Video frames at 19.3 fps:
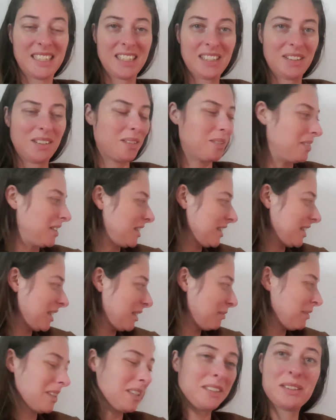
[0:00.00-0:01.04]
I don't know what
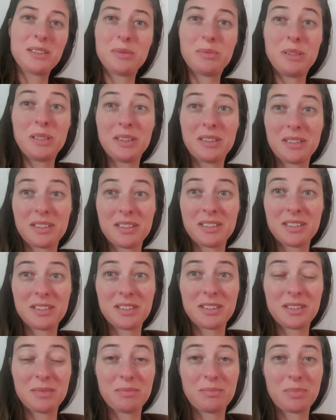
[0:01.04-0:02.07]
time it is, to be
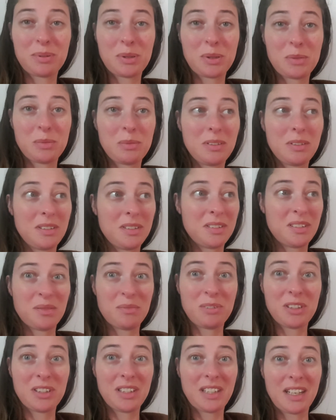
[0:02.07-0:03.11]
honest. Probably
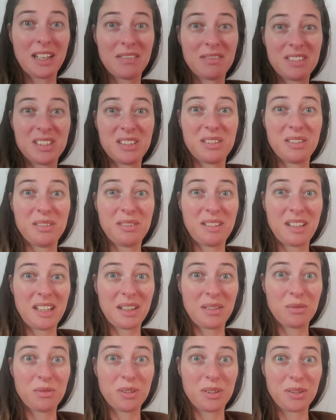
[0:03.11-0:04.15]
somewhere in the afternoon,
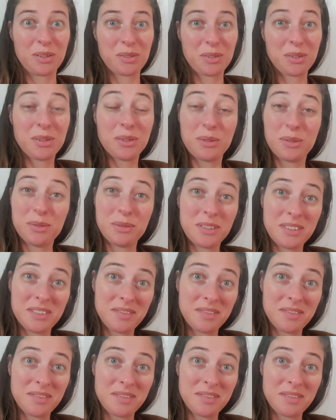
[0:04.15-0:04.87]
like 1 or 2.